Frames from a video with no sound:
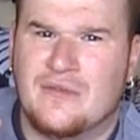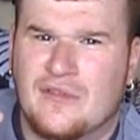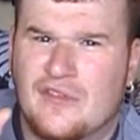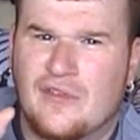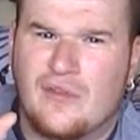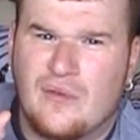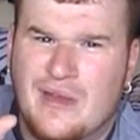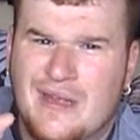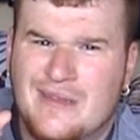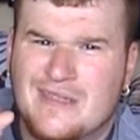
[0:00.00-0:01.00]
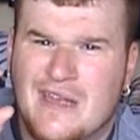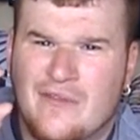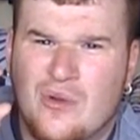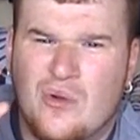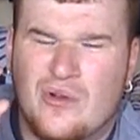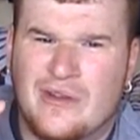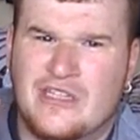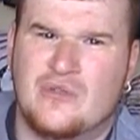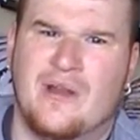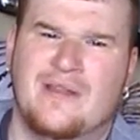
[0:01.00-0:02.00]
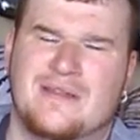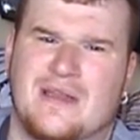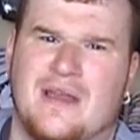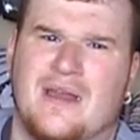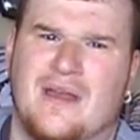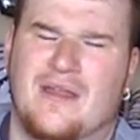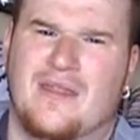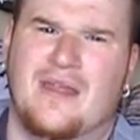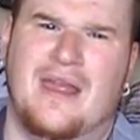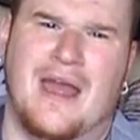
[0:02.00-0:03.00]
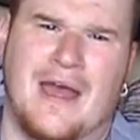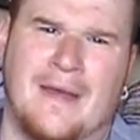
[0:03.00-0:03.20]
those 3 7/4 inch ones, the